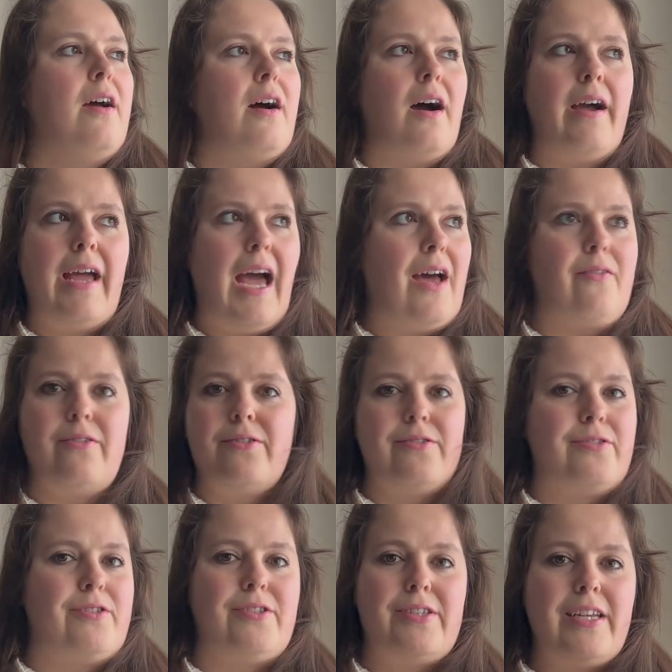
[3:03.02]
I
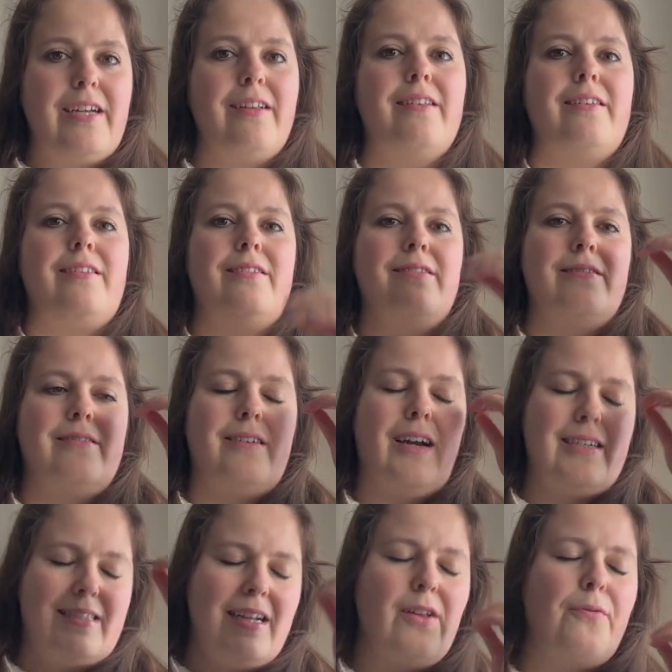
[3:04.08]
still
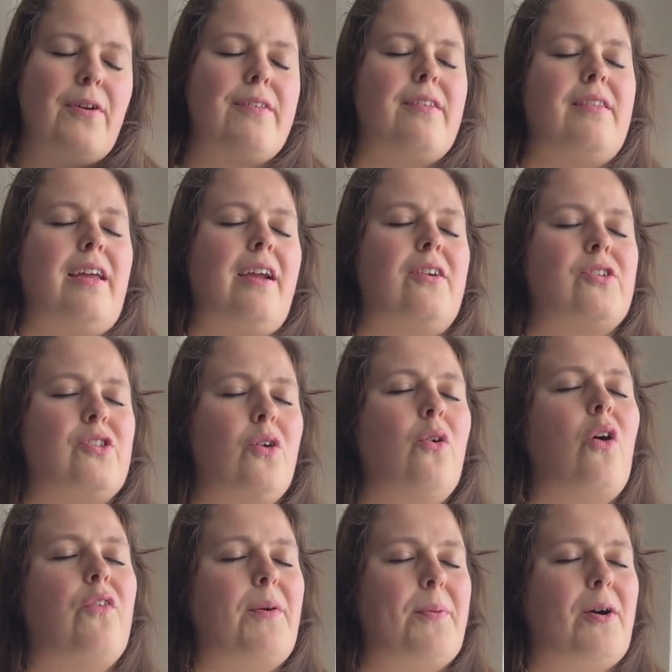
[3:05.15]
feel that they are so
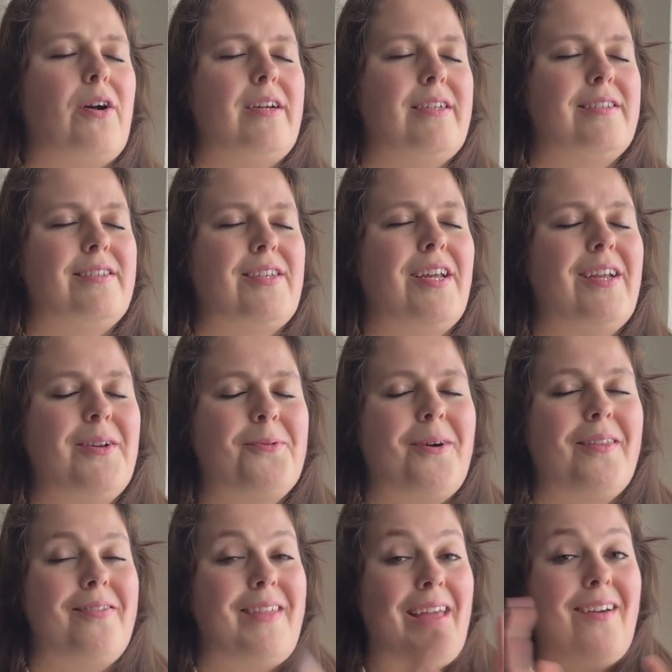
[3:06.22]
overpriced in
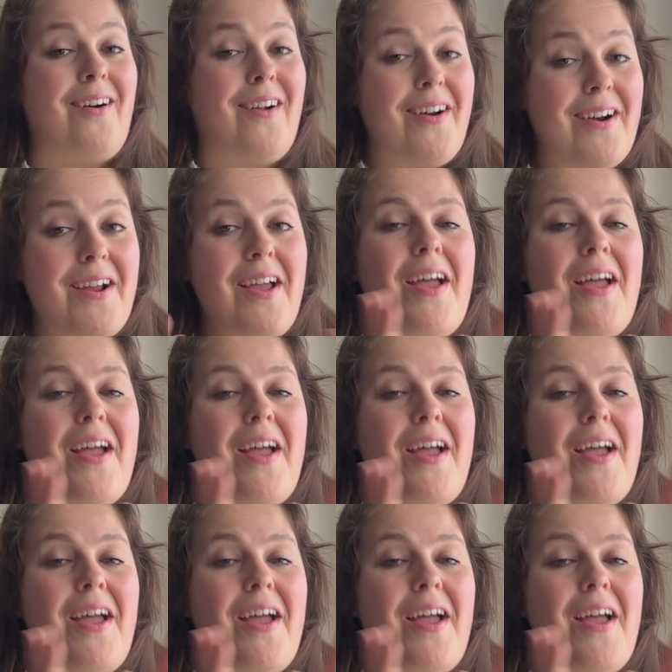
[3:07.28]
what they are.